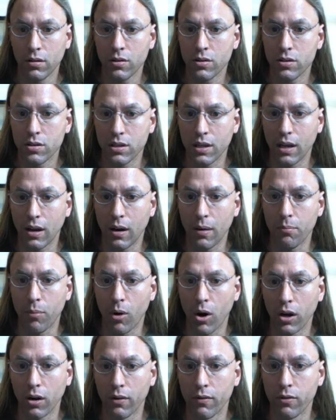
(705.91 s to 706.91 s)
See how I'm
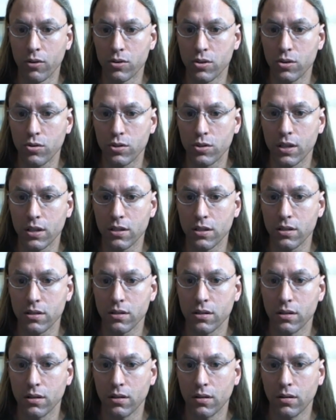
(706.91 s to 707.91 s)
barring over those 2 6s?
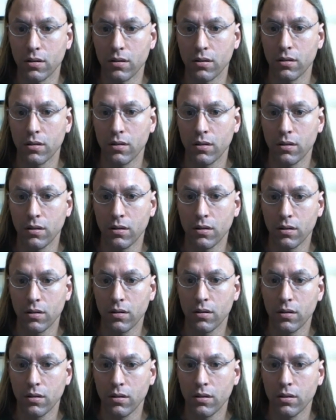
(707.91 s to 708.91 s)

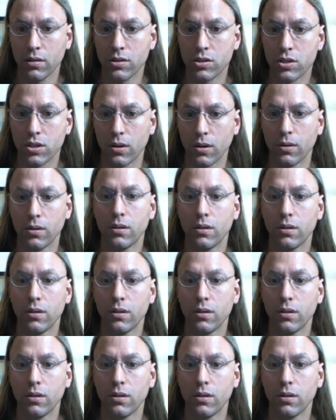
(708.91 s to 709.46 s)
So...